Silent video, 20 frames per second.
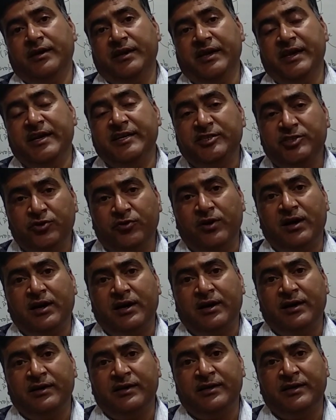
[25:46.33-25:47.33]

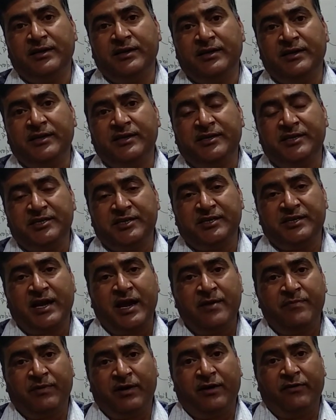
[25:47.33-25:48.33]
Azolla, it is a
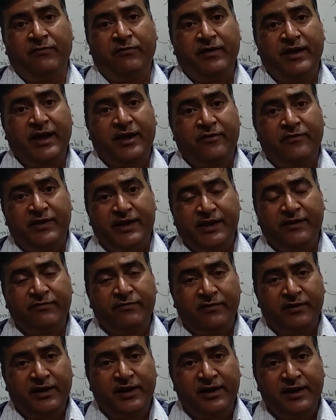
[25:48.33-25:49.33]
type of aquatic
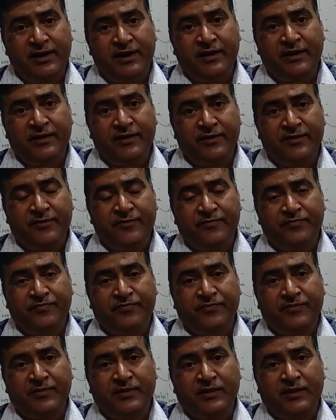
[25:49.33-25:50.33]
fern.
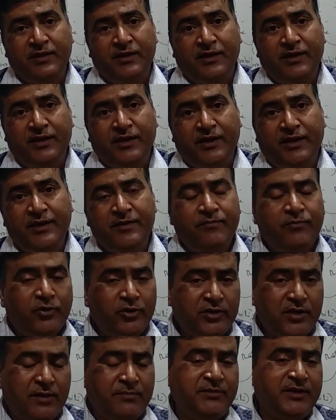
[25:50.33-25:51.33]
In
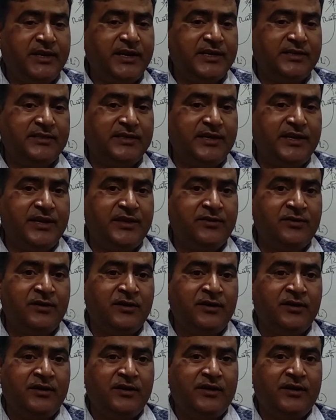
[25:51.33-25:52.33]
both of the cases,
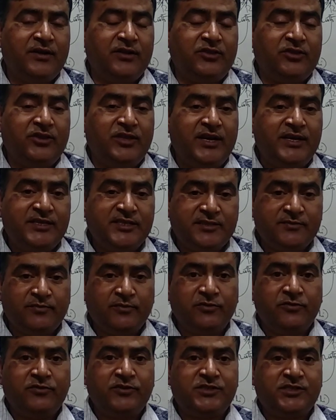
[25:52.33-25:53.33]
the
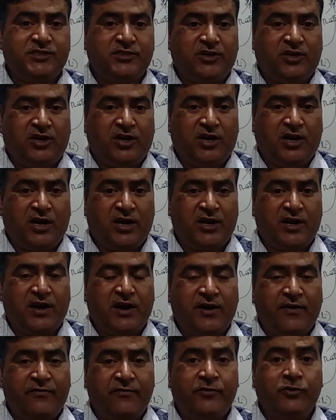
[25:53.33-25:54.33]
spores are
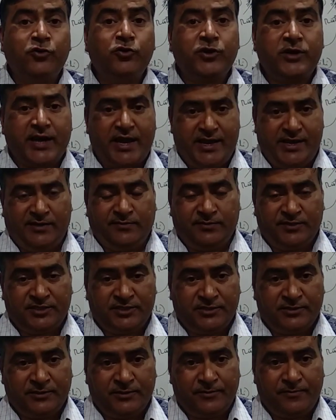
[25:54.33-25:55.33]
of two
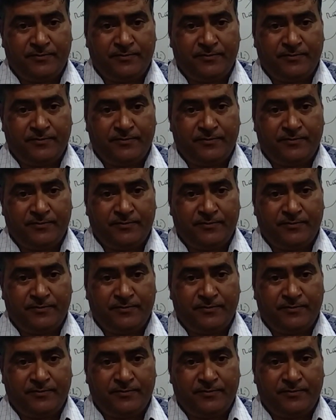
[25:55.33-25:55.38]
types.